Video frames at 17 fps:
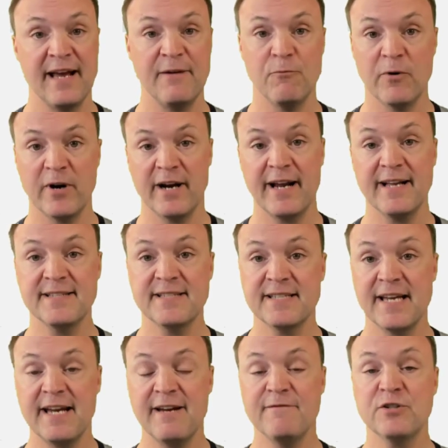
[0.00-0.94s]
and where it
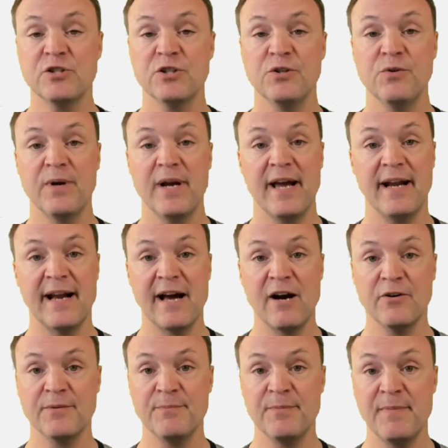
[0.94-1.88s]
gets saved to and
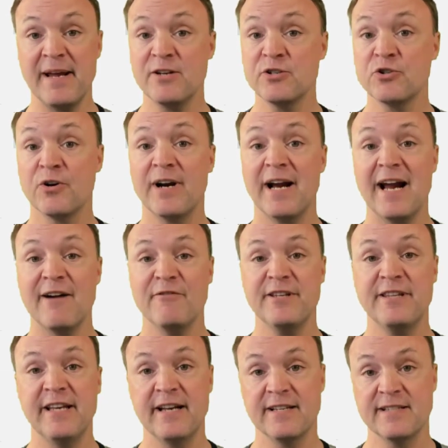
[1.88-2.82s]
how to make sure
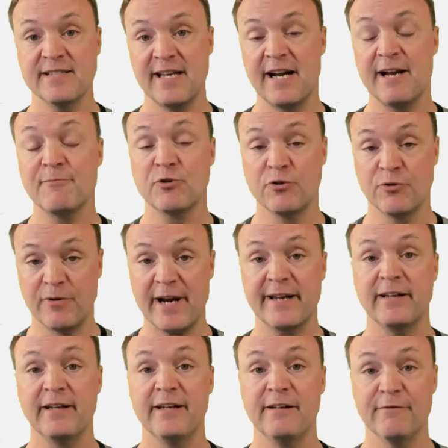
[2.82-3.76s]
everything is set up
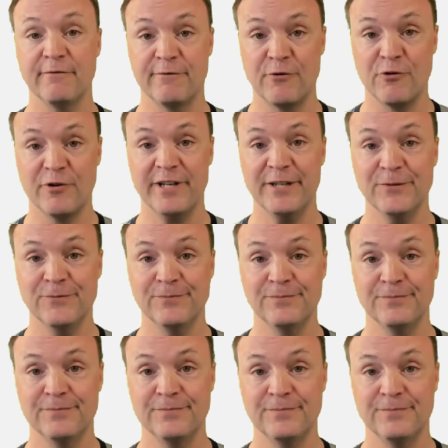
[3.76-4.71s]
correctly for you.